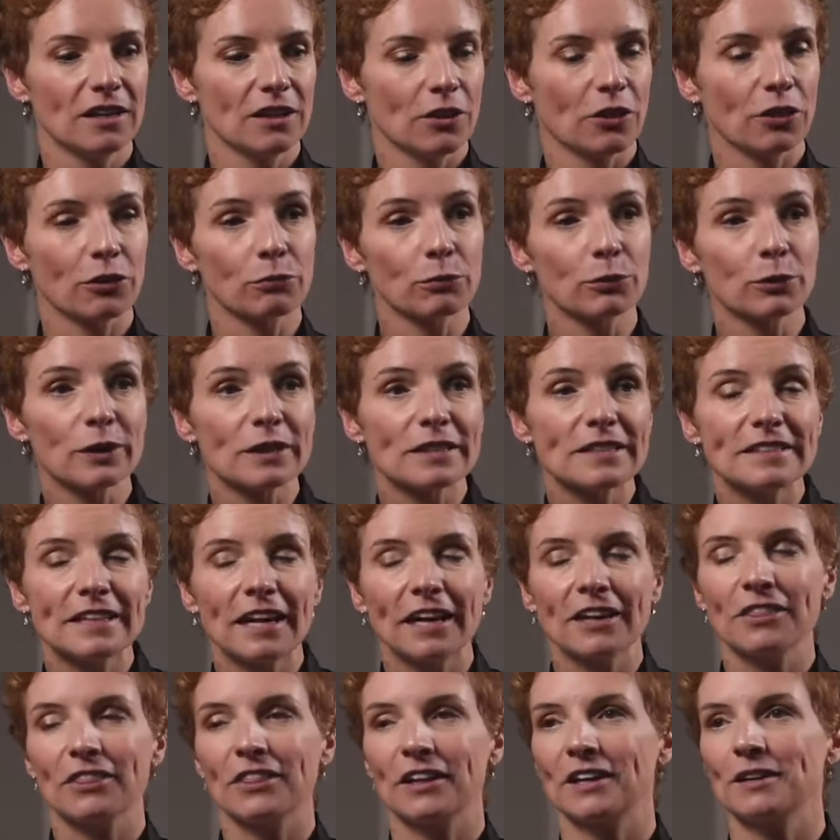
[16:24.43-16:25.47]
through a
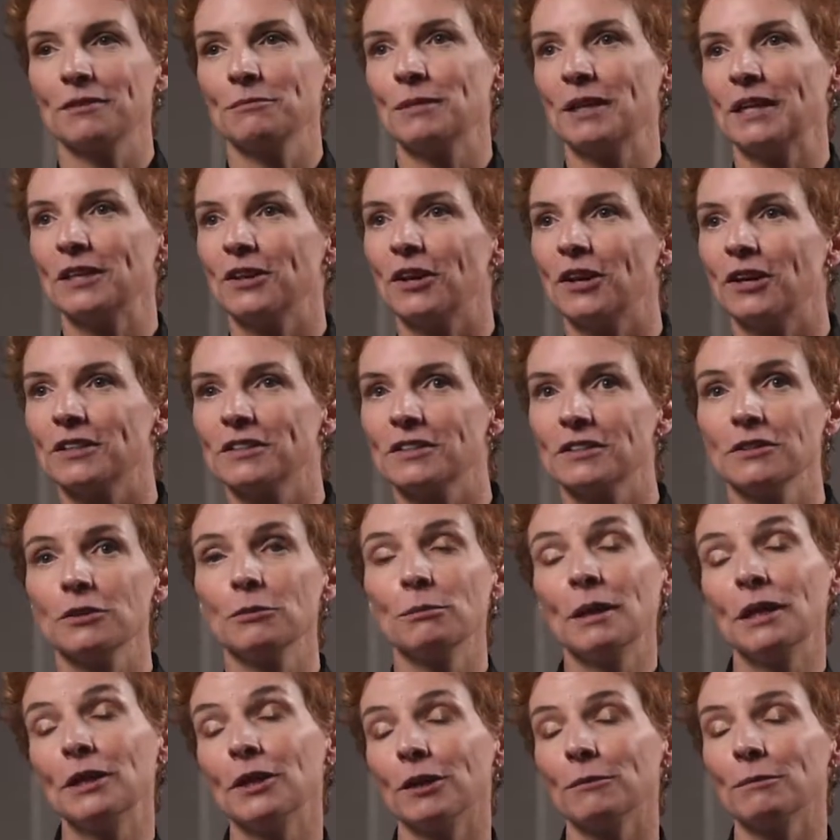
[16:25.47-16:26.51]
set that you
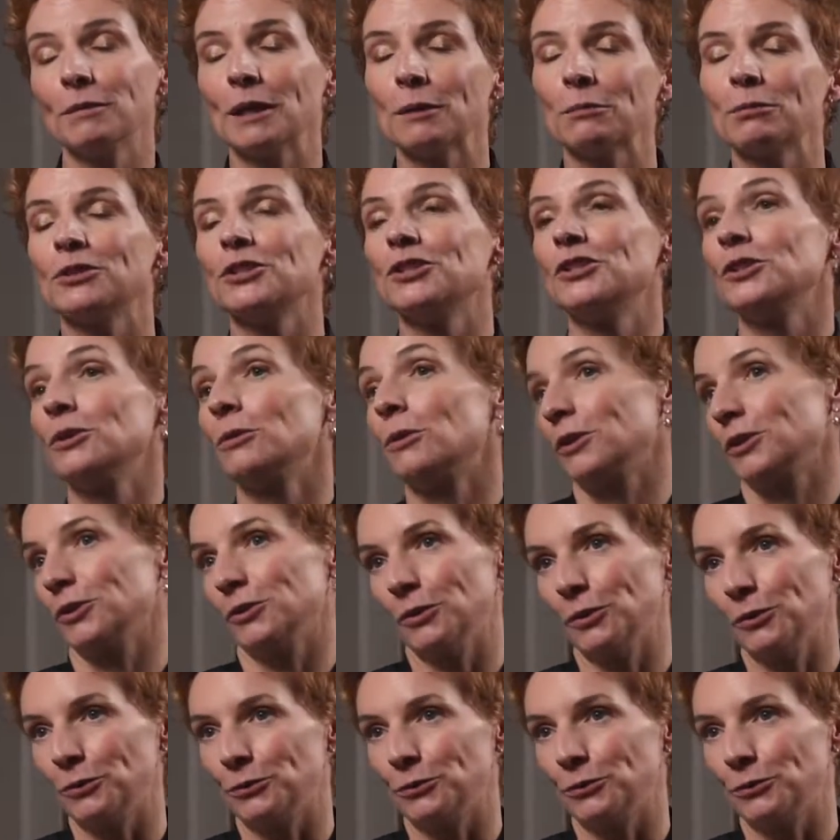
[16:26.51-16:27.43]
may not be able to do on your